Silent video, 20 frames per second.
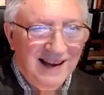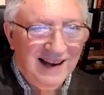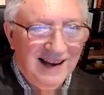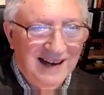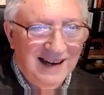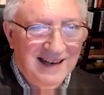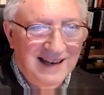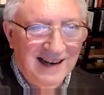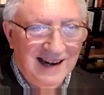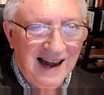He
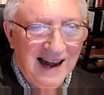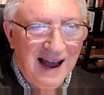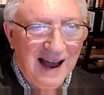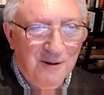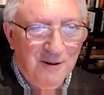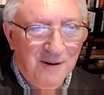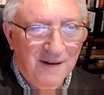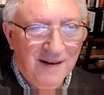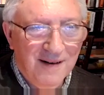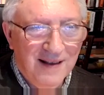said, now,
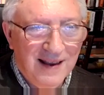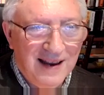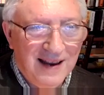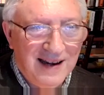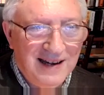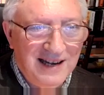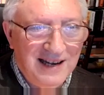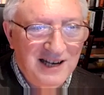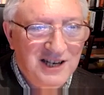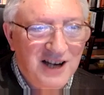
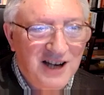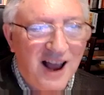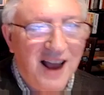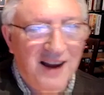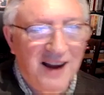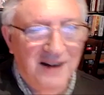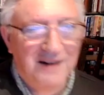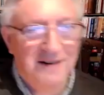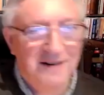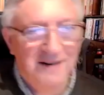
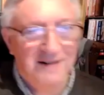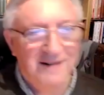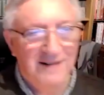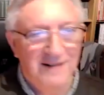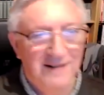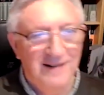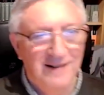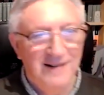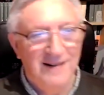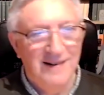decide
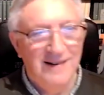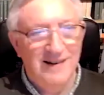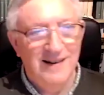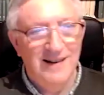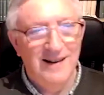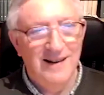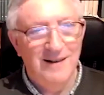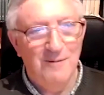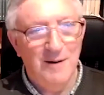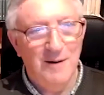
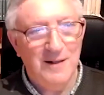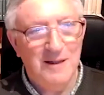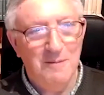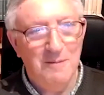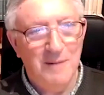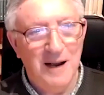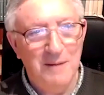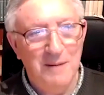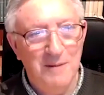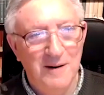what the
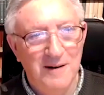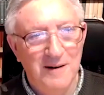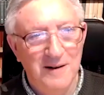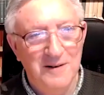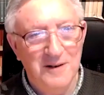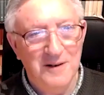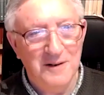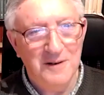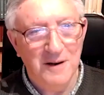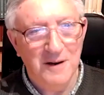Bible
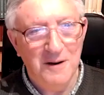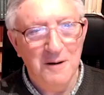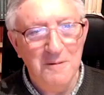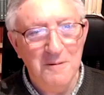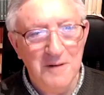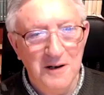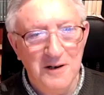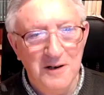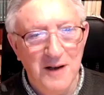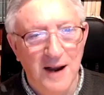consists of. You
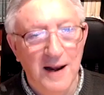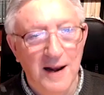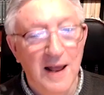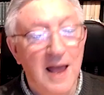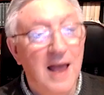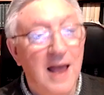decide.